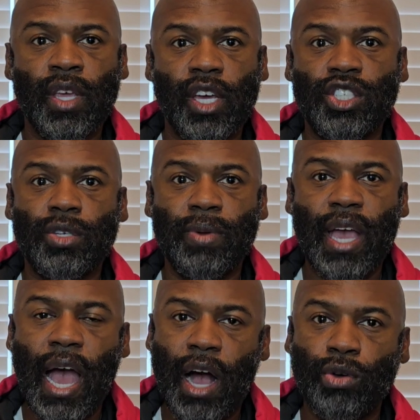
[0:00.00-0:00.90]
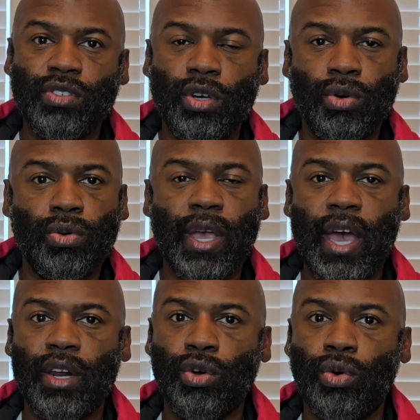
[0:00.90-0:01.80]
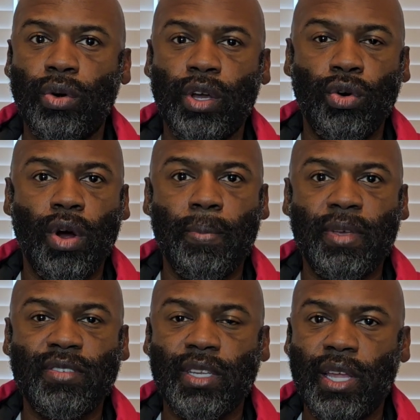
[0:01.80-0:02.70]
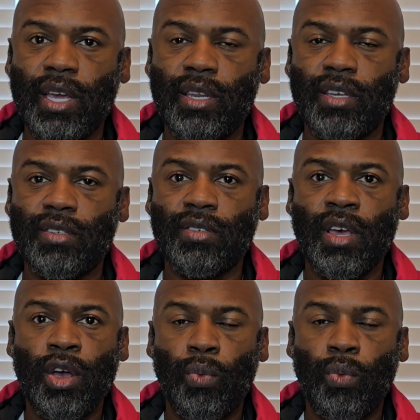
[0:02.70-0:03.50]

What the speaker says: It should be a household category or a miscellaneous,